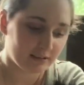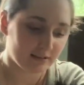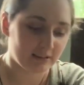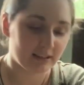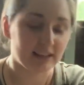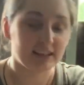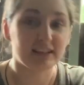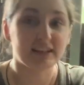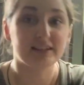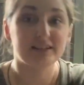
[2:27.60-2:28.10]

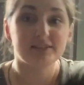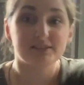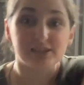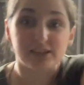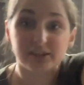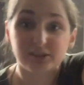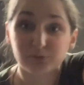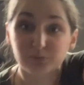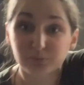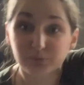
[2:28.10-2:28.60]
Like it's
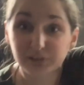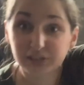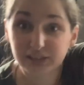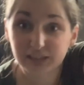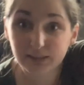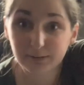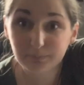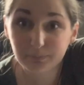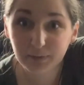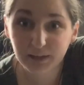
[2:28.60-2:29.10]
like
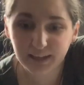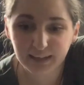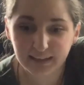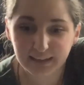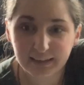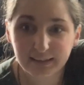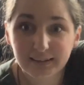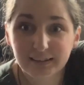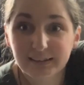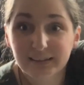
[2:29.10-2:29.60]
really
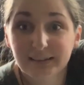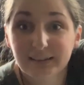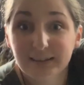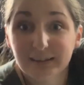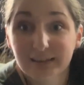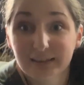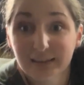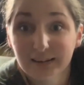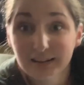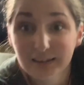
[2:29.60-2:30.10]
pink.
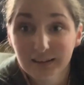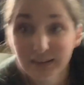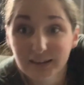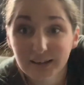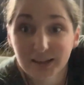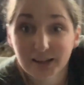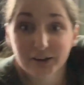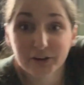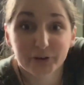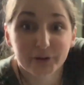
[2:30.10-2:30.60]

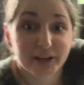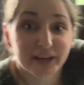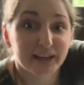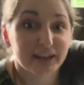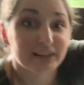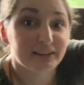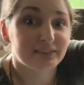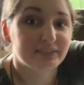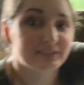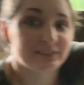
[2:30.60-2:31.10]

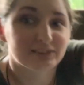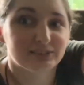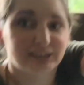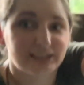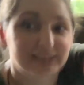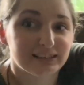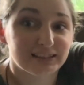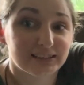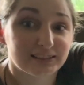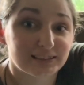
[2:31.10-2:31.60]
Okay, the
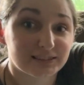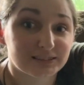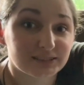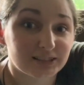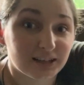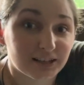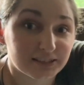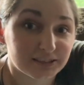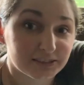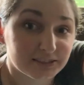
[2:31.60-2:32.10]
lighting is
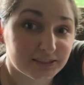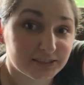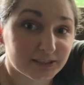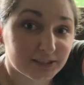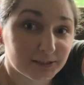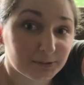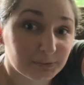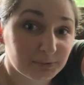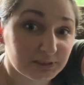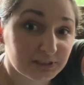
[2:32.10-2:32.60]
kind of
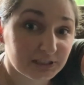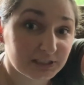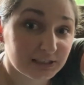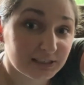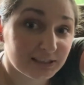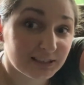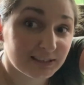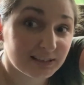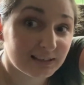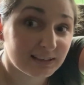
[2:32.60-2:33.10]
terrible here.
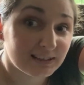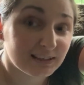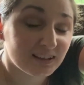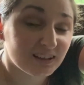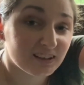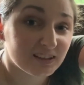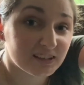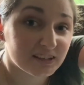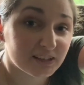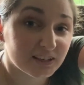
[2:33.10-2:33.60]

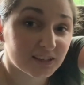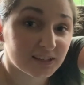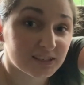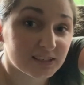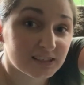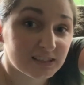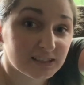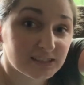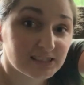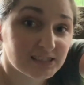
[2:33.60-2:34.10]
Here.
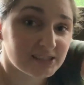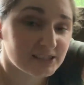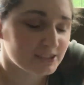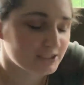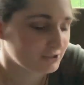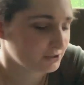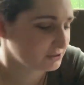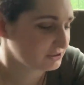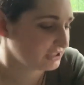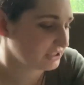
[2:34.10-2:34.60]

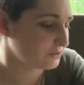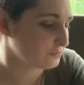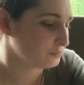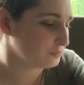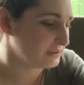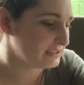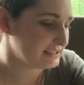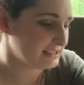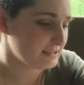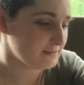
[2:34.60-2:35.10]
So it's like
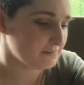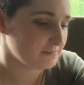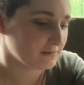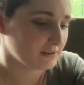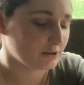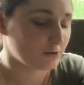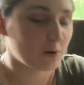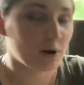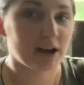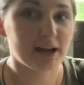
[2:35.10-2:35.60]
really
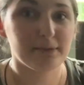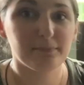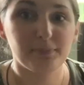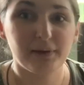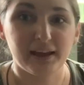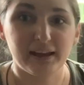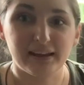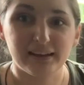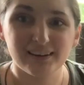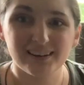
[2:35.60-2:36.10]
quite
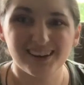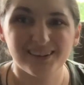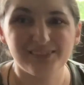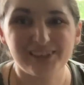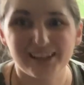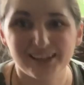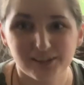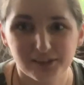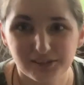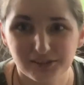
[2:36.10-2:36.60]
pink. I mean,
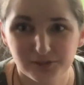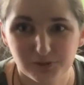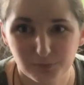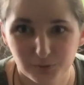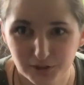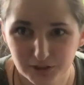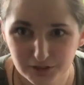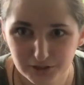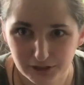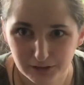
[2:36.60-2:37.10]
I didn't
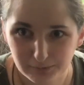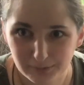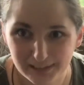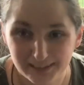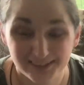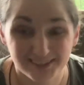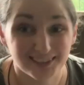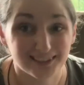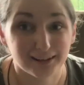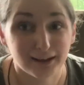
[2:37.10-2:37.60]
swatch it
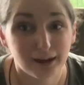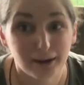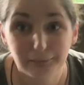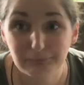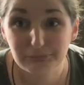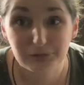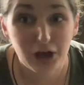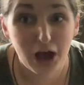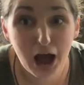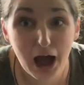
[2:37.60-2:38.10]
amazing.
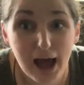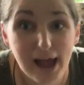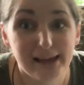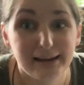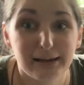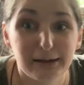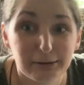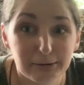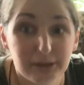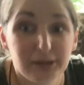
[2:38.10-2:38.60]
I'm not
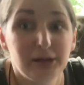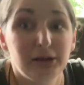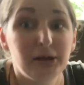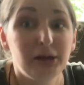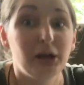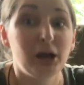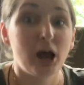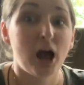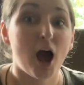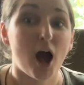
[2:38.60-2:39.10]
a,
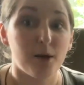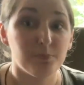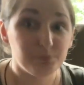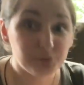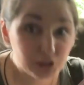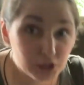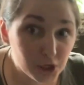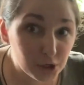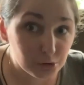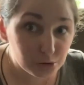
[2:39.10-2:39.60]
a
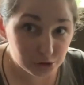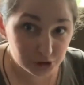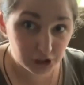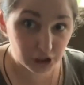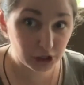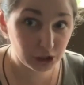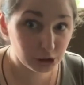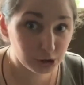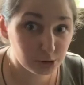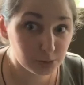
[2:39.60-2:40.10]

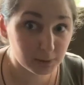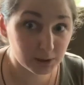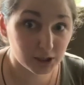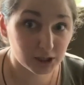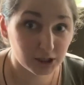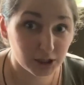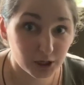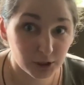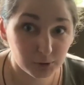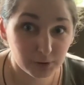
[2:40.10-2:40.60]

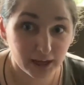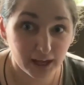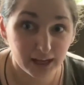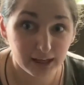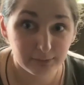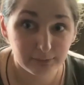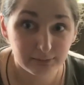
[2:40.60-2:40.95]
beautuber, okay,